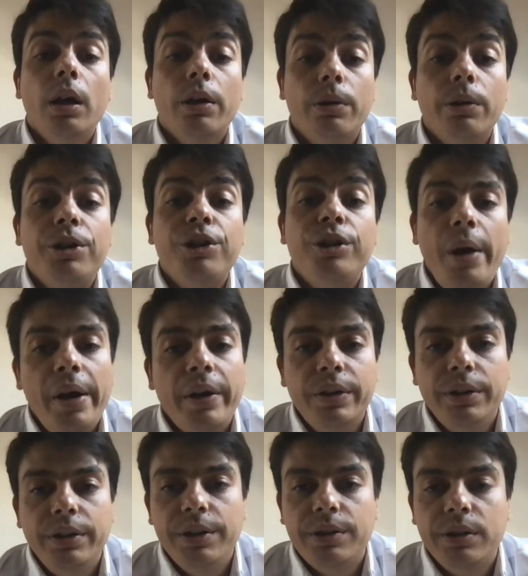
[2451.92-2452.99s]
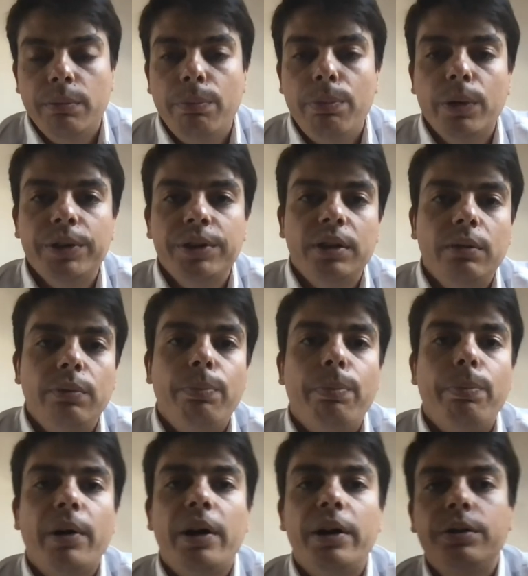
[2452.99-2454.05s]
Code sharing is important
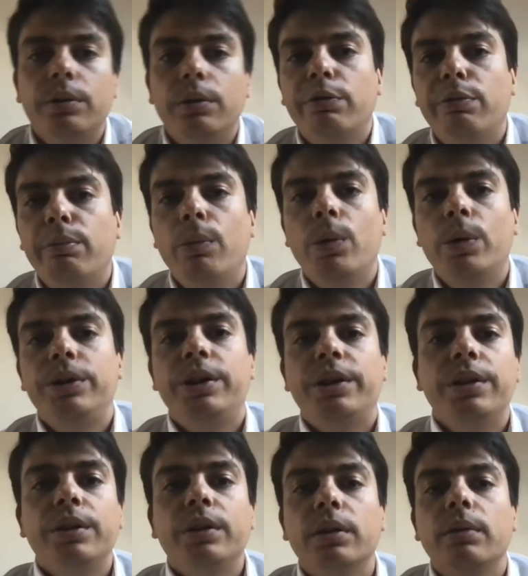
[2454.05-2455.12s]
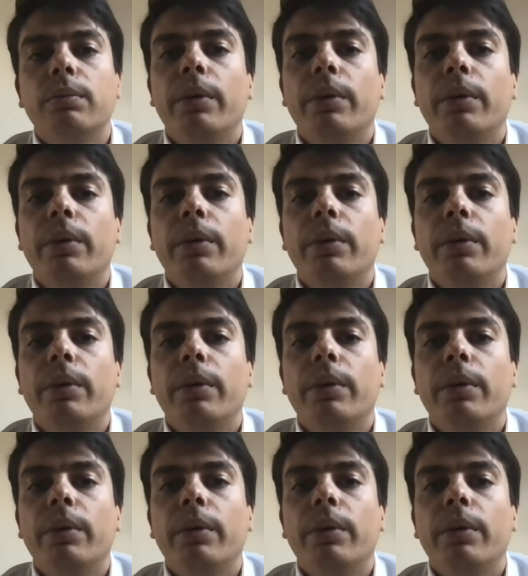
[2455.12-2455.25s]
part of modern